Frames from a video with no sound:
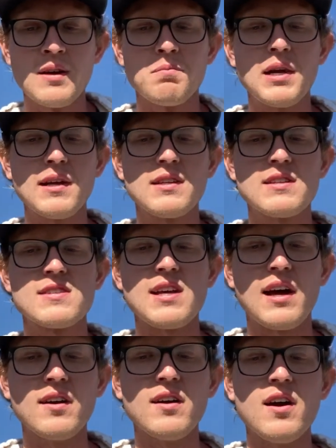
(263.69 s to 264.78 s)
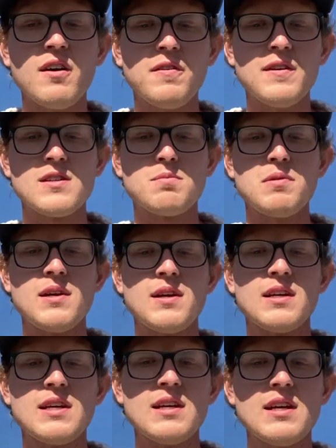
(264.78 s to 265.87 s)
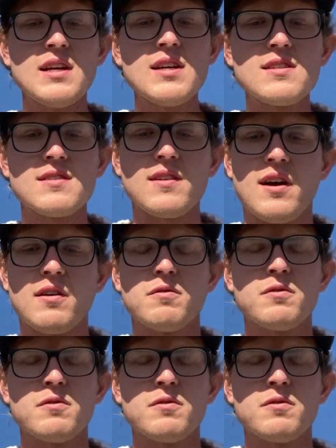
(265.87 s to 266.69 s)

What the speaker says: but at the center of his being, he is love.